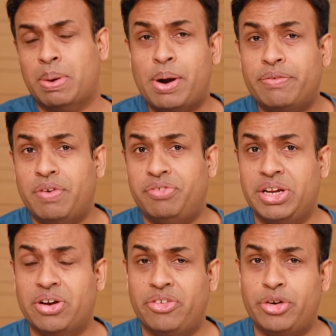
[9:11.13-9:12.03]
about
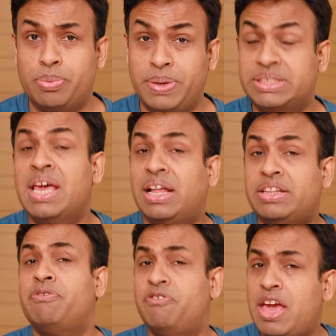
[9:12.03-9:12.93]
1500 rupees,
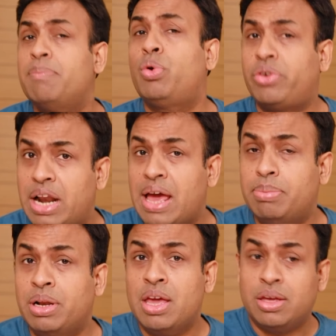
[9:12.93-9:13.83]
and they're way more
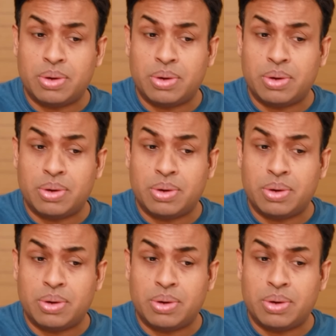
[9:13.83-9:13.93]
reliable.